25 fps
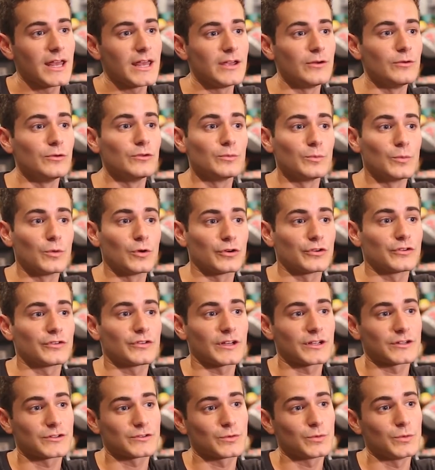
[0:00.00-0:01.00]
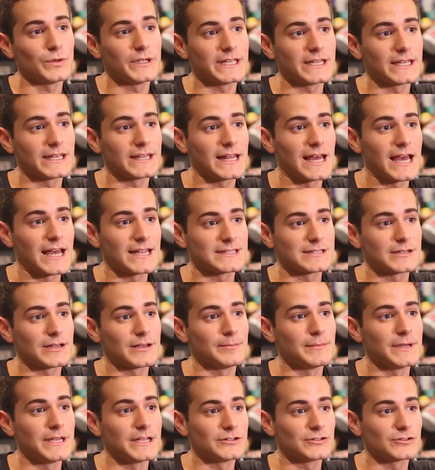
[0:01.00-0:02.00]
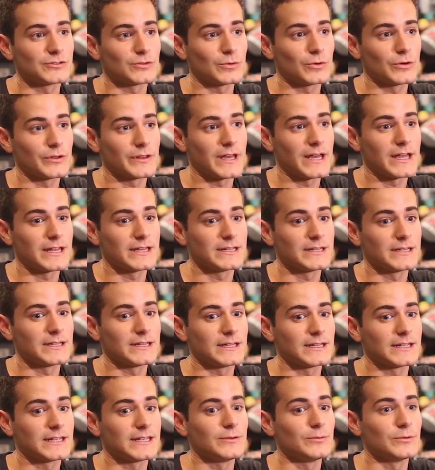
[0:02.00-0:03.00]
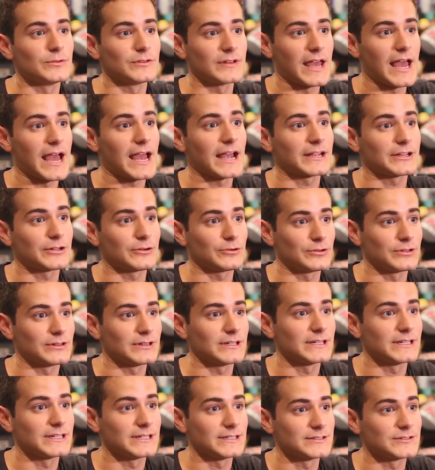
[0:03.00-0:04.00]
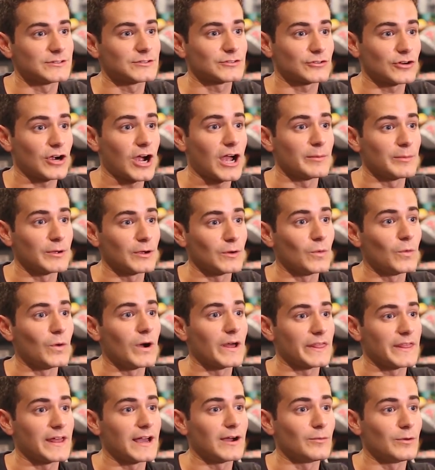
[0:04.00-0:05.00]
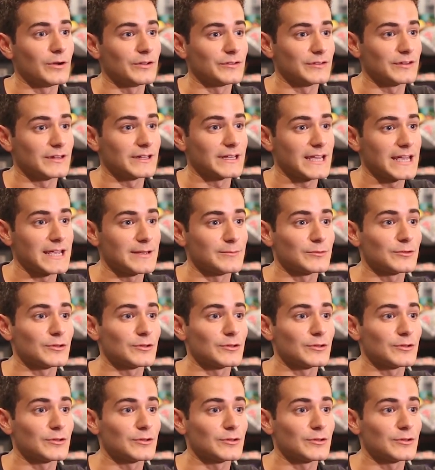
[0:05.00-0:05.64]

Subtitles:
It was more just like tweaking that to make sure that he was accurately describing what that was in the game.